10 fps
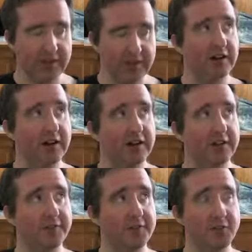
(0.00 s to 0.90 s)

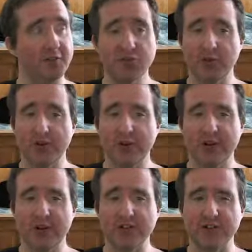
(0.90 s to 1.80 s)
Uh, for the first twenty-four
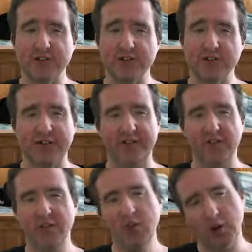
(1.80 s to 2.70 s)
years of my life, I lived
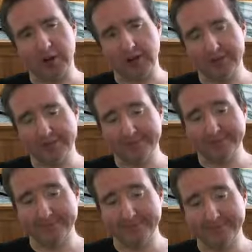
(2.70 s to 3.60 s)
in New York.
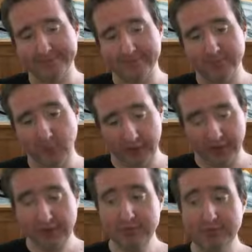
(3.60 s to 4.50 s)

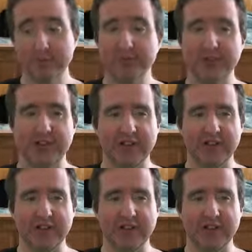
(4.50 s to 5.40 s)
Well,
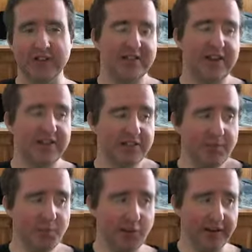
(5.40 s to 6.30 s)
at
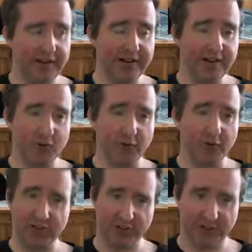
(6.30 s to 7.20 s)
some point, I had to move to
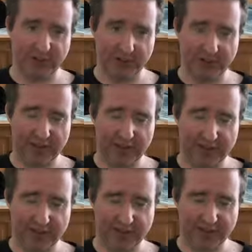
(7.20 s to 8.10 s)
Jersey
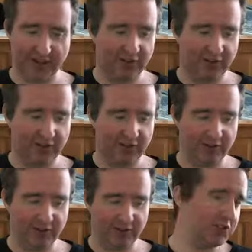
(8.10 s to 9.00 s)
because I couldn't
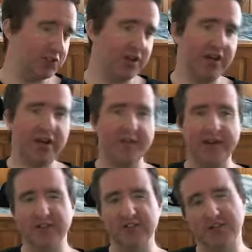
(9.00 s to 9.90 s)
find a job.
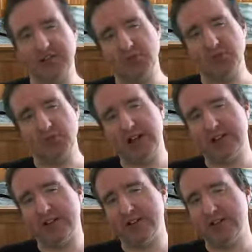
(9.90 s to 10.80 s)
I just graduated
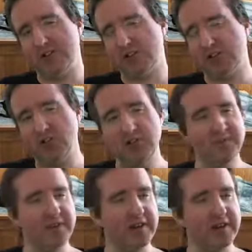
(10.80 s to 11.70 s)
college. I
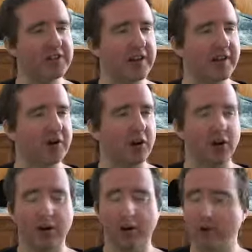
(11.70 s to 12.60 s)
couldn't find a job at
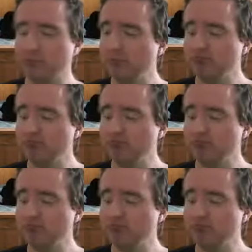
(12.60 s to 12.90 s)
all.